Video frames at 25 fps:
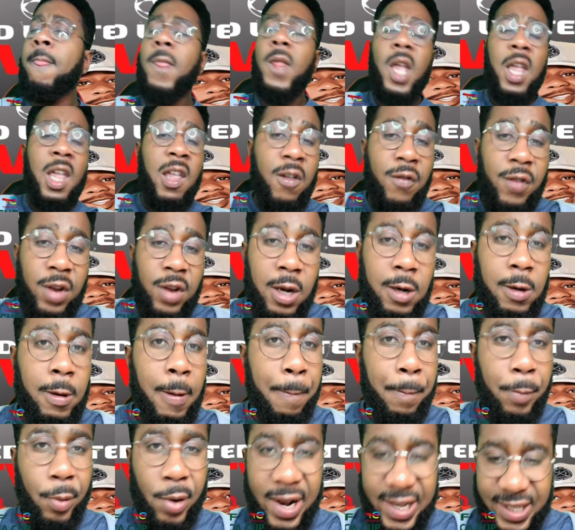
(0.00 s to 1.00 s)
Even in the
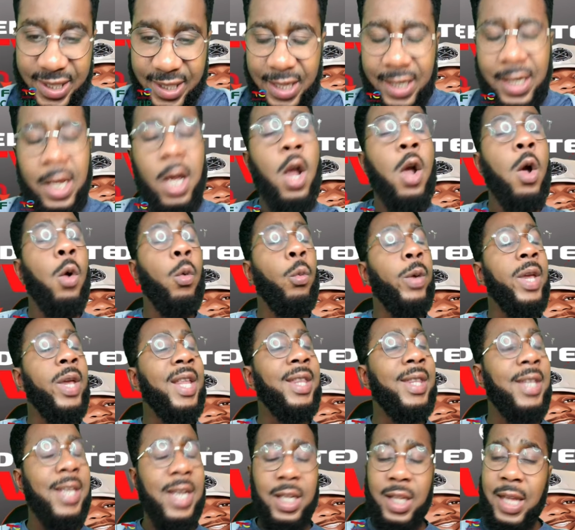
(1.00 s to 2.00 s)
pressing, we
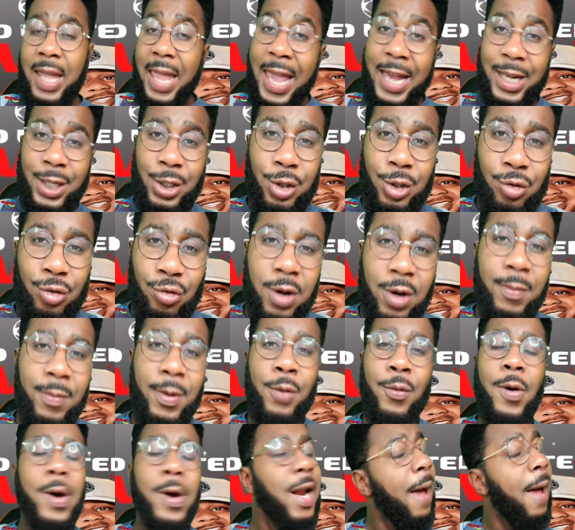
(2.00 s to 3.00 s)
did extremely
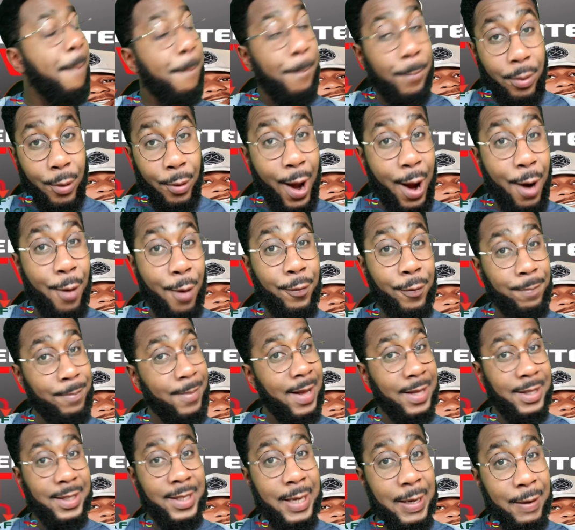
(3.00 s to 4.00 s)
well. And I'm proud of
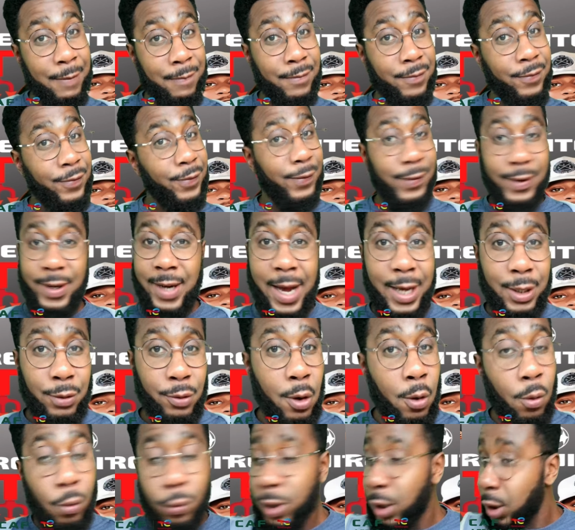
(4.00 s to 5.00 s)
my team for that as
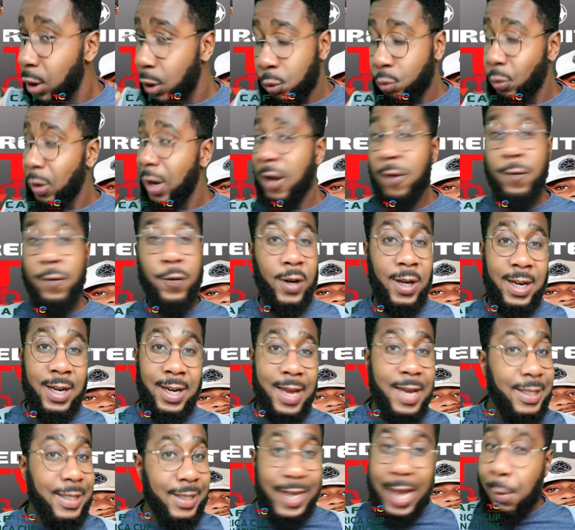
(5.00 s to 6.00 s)
well. We just waiting for the
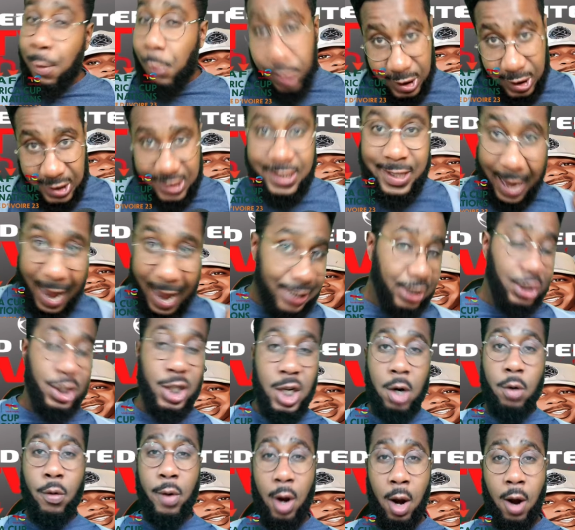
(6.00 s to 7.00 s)
next game, which is
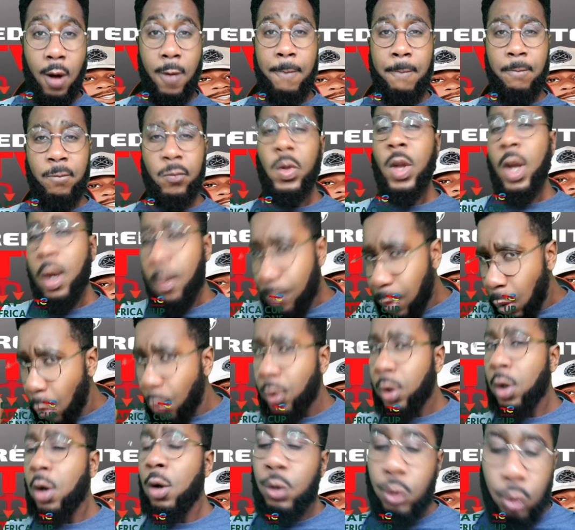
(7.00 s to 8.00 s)
Nigeria. But
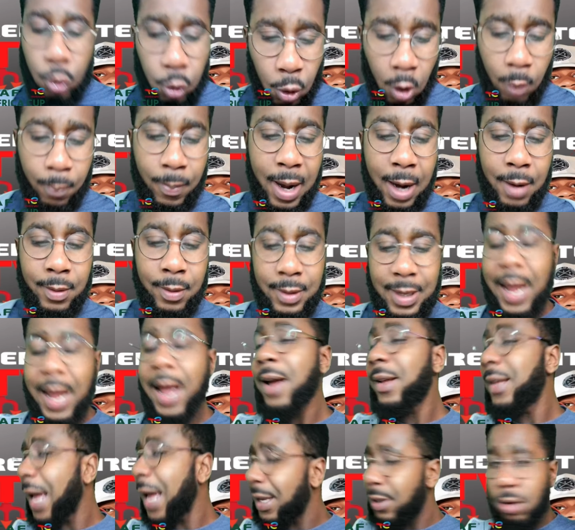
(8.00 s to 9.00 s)
we're going to talk about
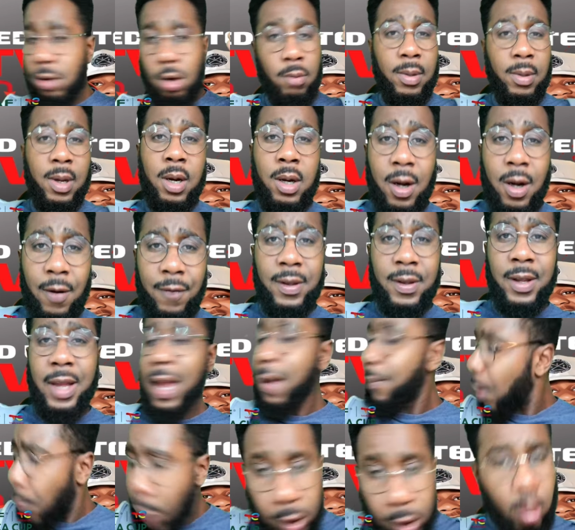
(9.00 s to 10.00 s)
that. That's going to be another day.
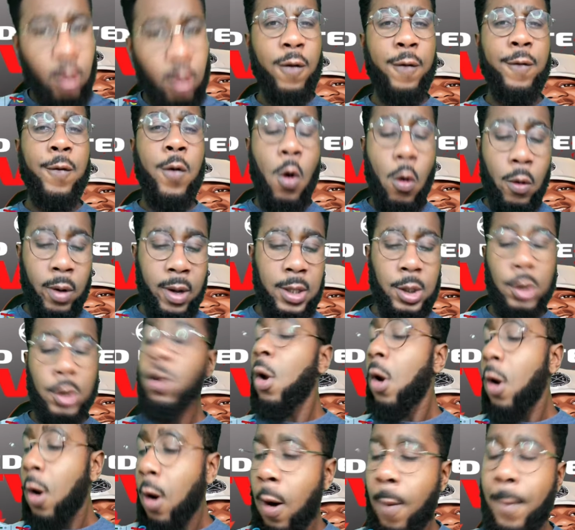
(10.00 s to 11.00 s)
But we're going to focus
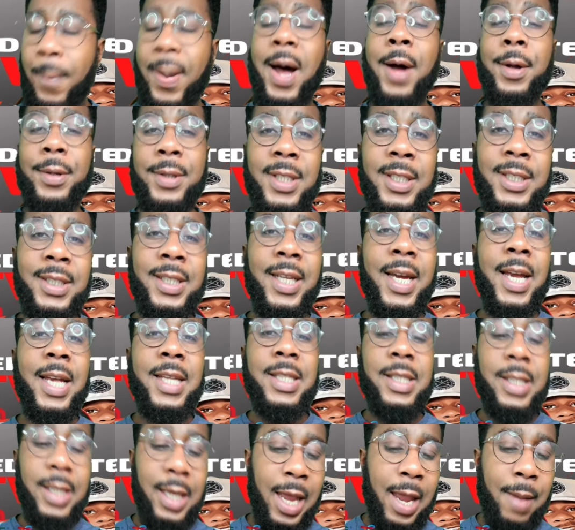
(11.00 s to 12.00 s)
about
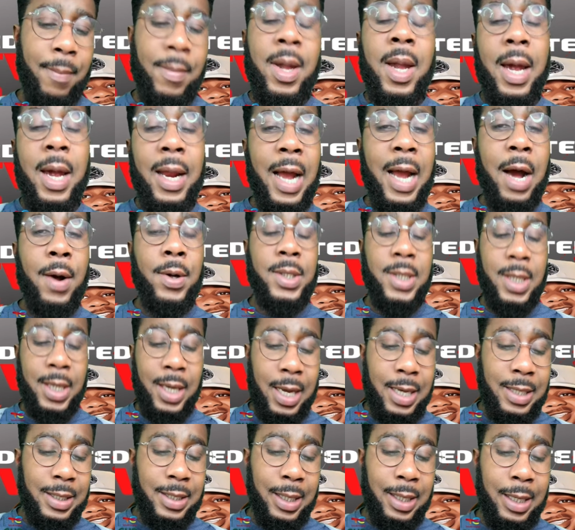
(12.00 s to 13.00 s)
today's game. And that was
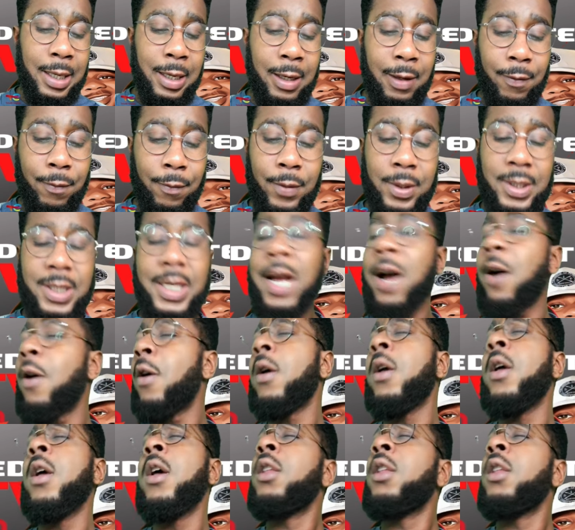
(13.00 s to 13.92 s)
against Guinea-Bissau.